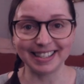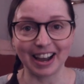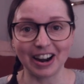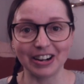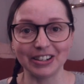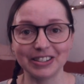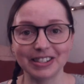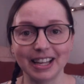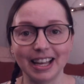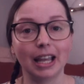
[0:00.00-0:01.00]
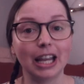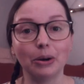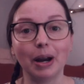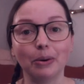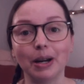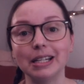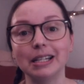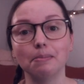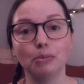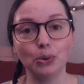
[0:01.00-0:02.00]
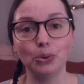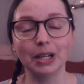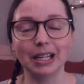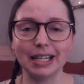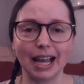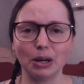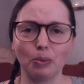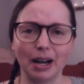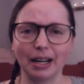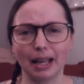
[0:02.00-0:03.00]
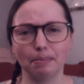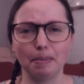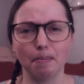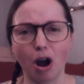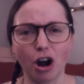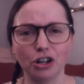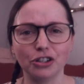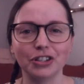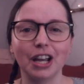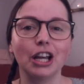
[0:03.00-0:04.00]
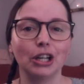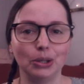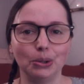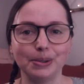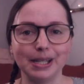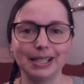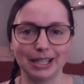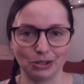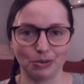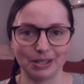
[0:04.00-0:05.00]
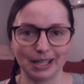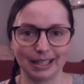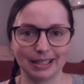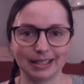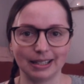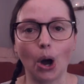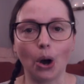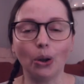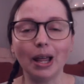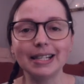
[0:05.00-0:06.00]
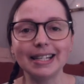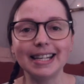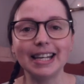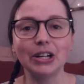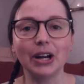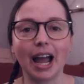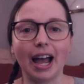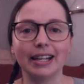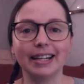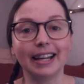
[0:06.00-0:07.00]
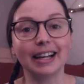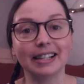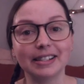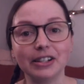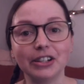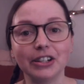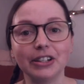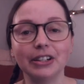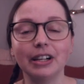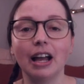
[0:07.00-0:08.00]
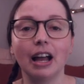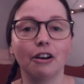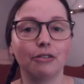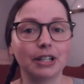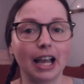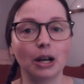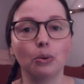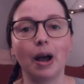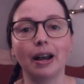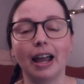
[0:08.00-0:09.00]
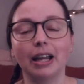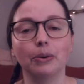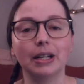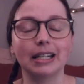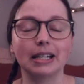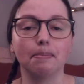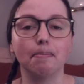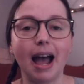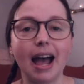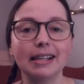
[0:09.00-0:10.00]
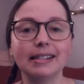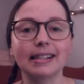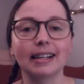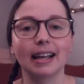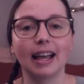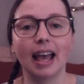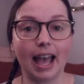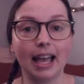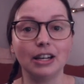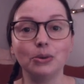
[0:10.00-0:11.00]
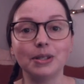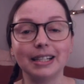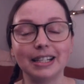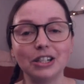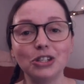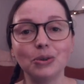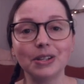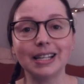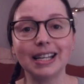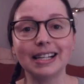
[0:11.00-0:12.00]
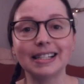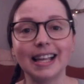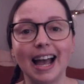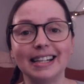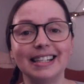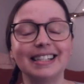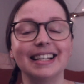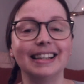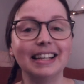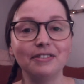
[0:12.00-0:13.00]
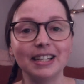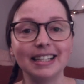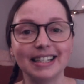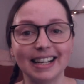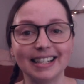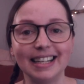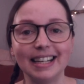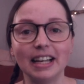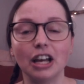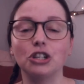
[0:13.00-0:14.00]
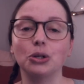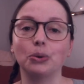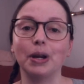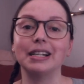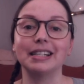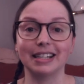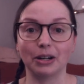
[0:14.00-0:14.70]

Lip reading: cards. Here I created a moon, the other one can be Mars, using distress inks. All I did here, I die cut a circle. For the other one, I created a mask. And using the distress inks, I did the lifting technique to create the